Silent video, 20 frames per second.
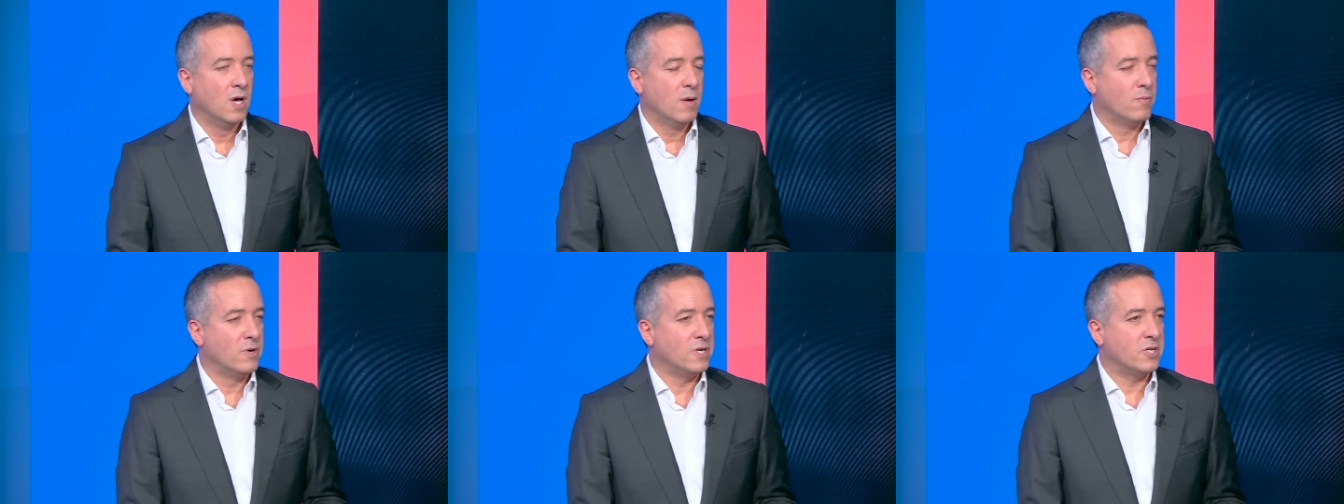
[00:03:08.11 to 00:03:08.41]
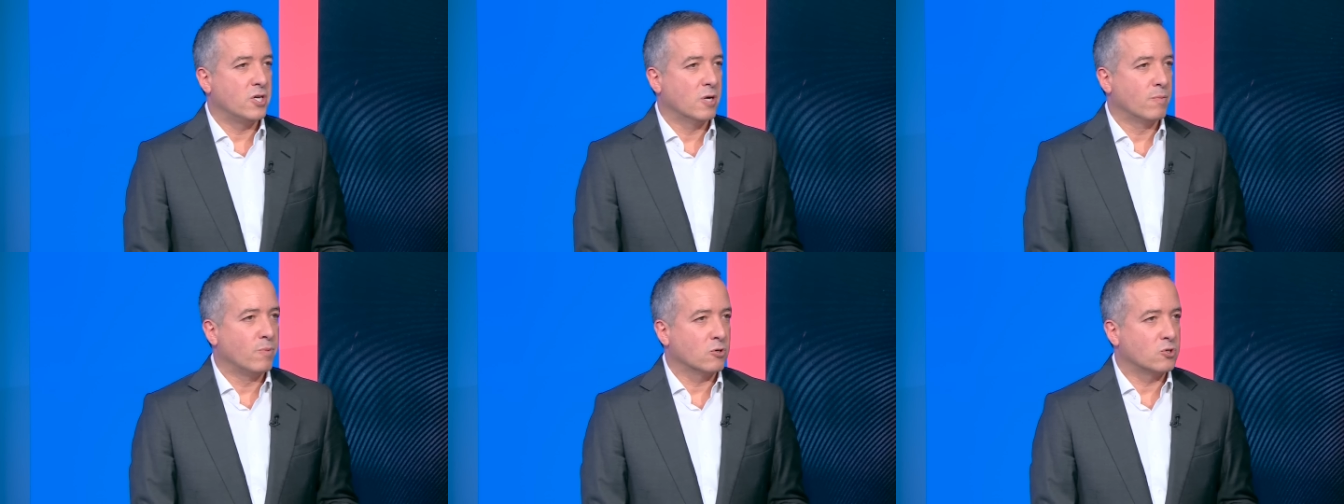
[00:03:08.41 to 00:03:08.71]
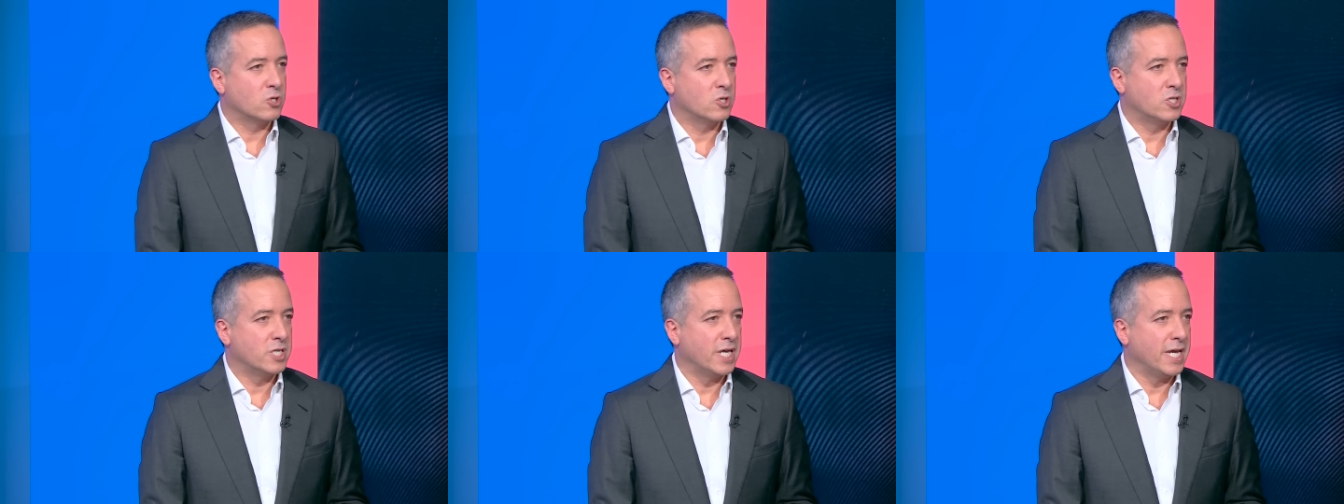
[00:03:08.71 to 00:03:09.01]
Mauricio
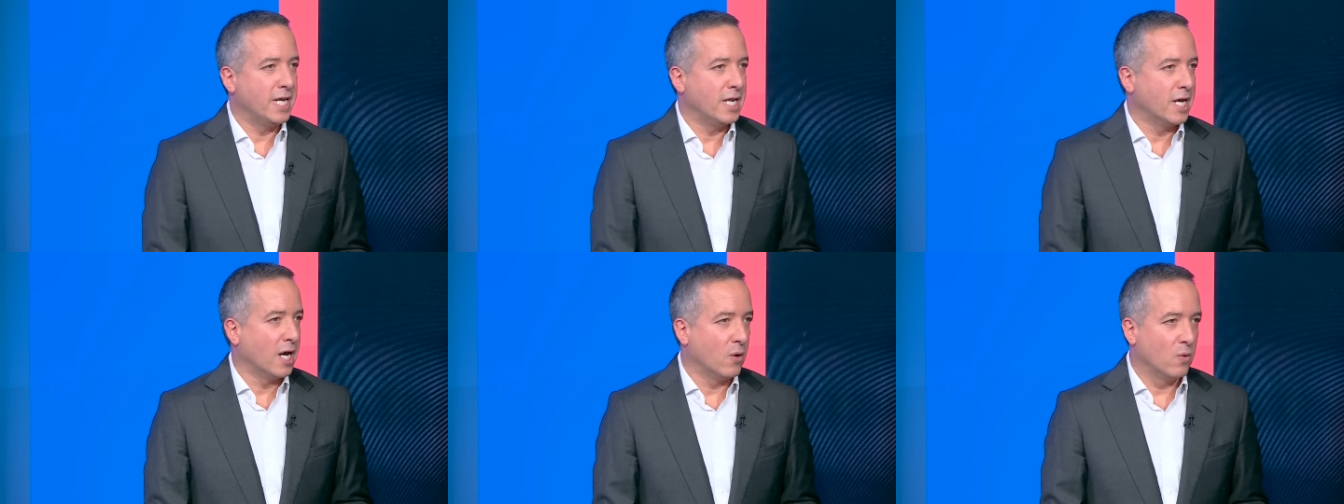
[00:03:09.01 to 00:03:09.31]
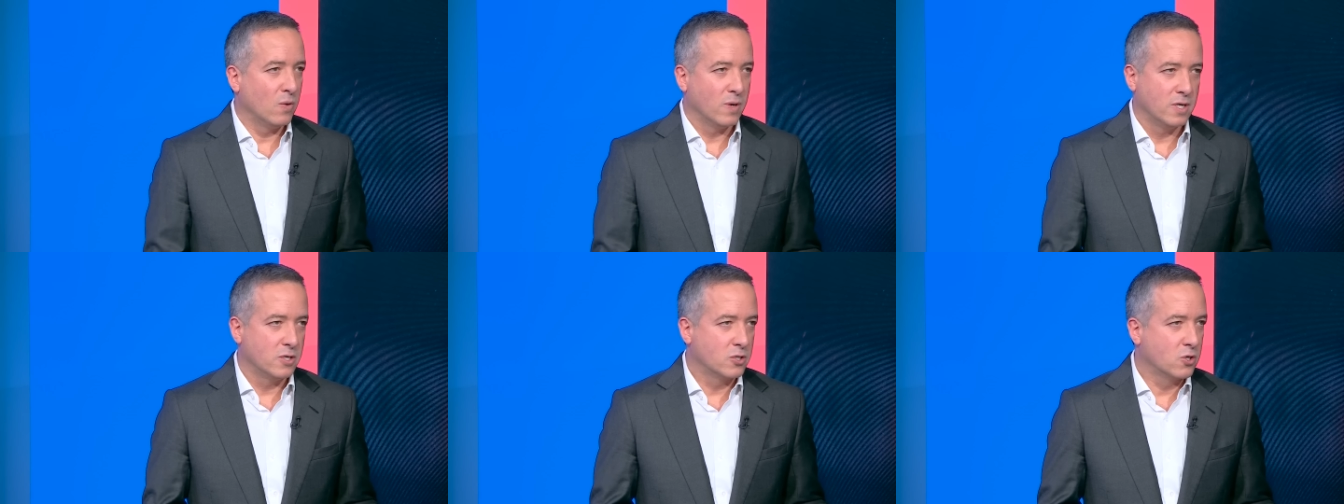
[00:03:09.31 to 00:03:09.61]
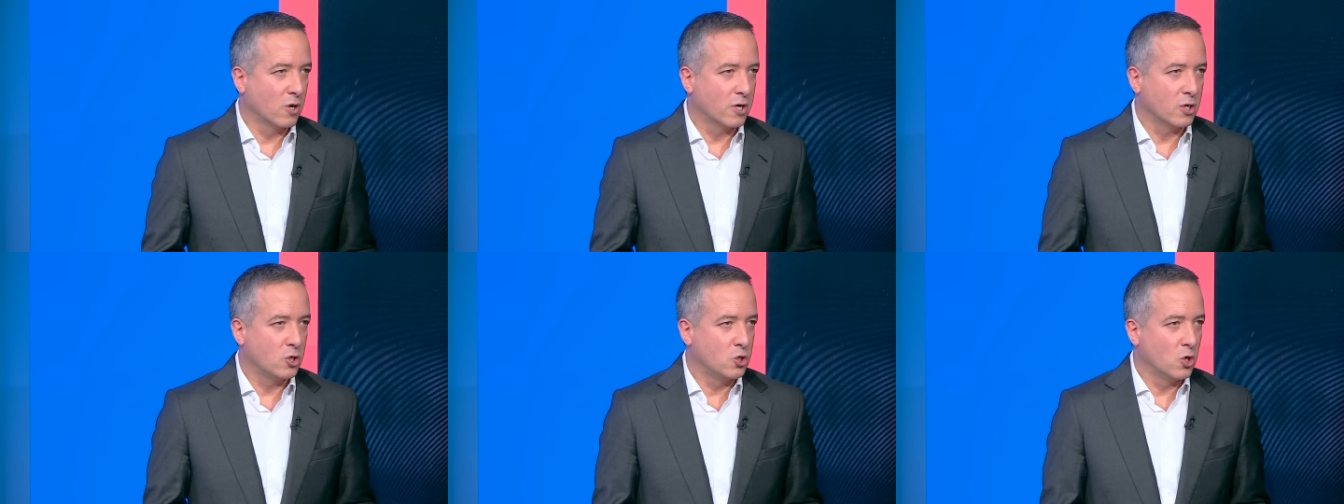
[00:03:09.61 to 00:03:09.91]
Pochettino has
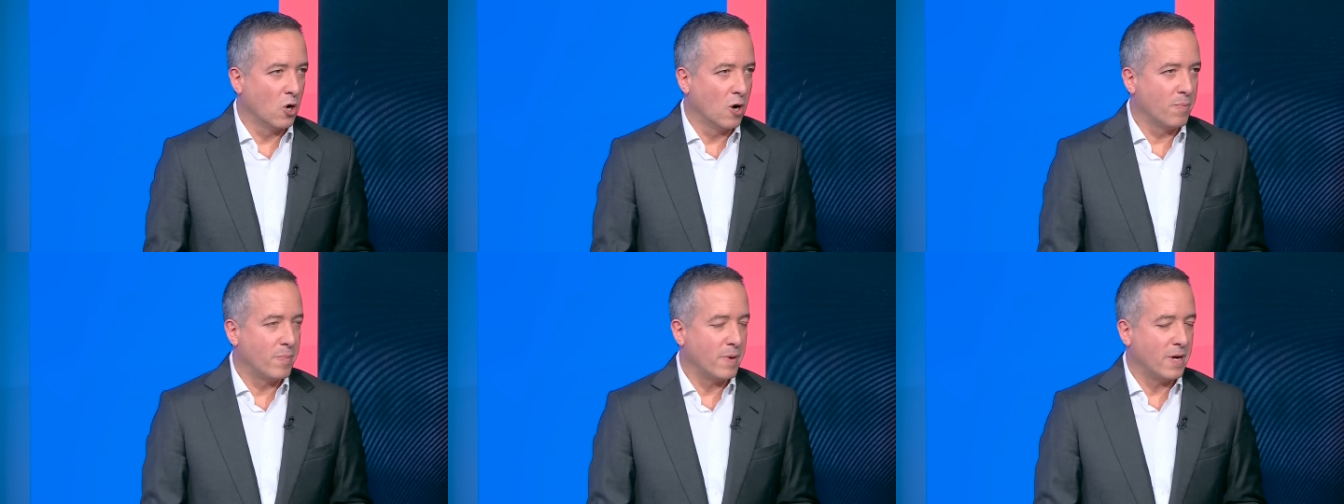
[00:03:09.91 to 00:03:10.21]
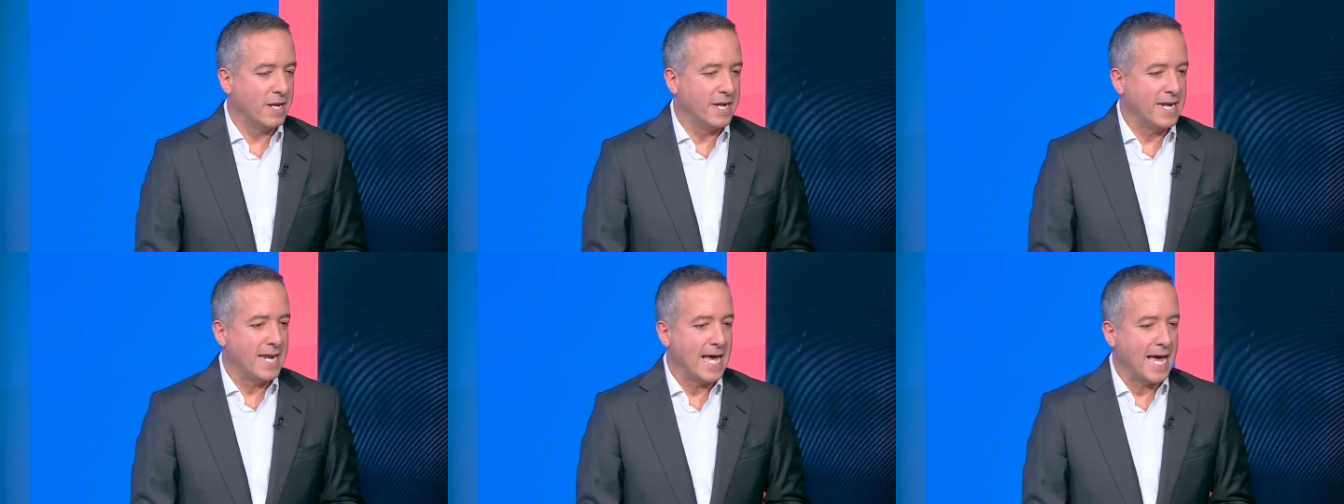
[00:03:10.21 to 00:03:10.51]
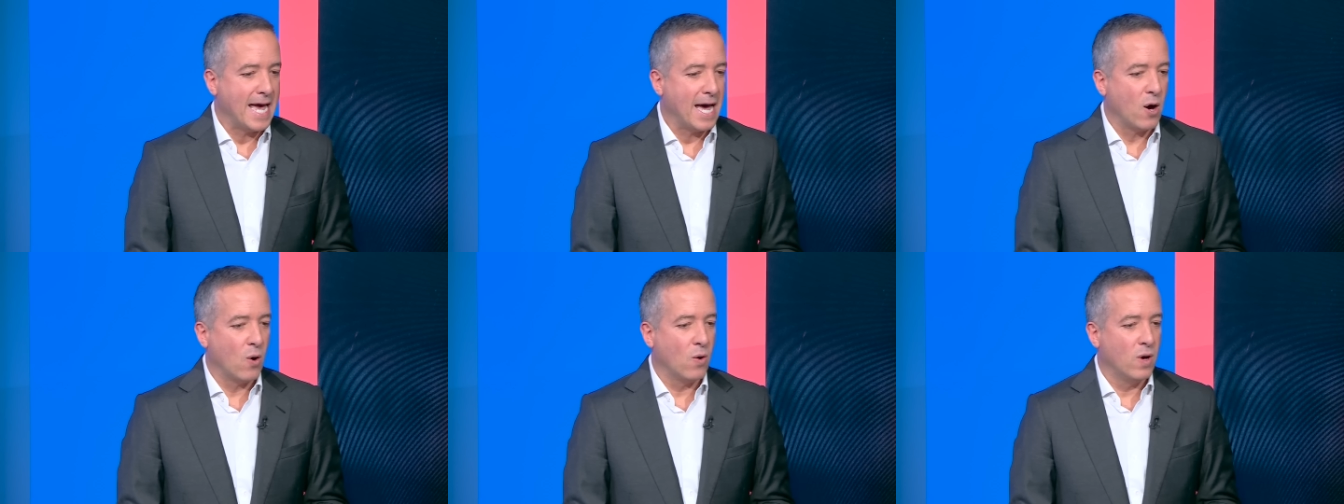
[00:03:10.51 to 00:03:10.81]
got a job
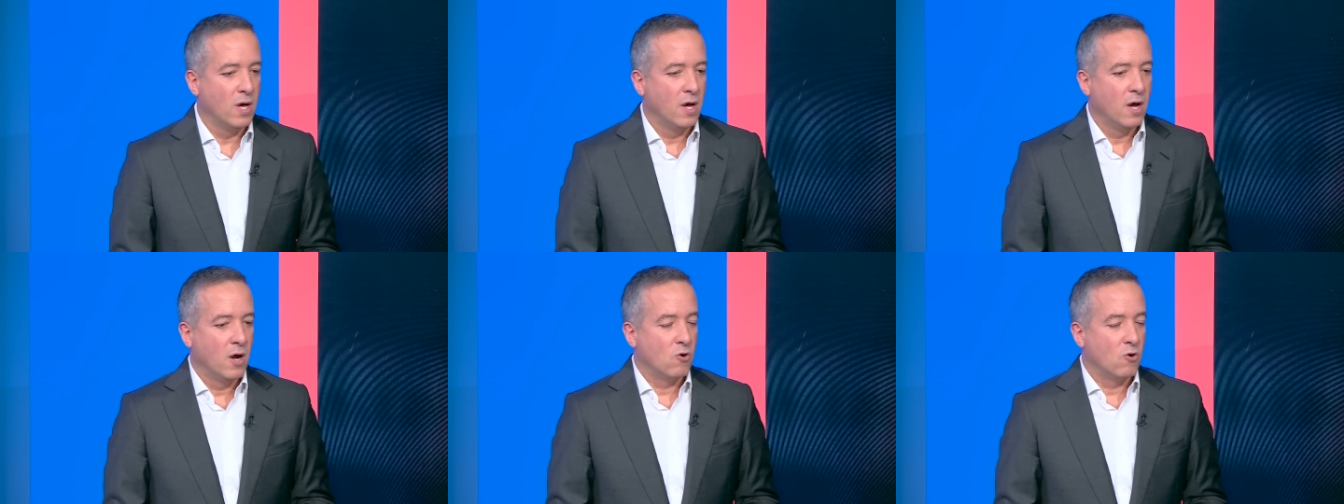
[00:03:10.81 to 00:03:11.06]
now.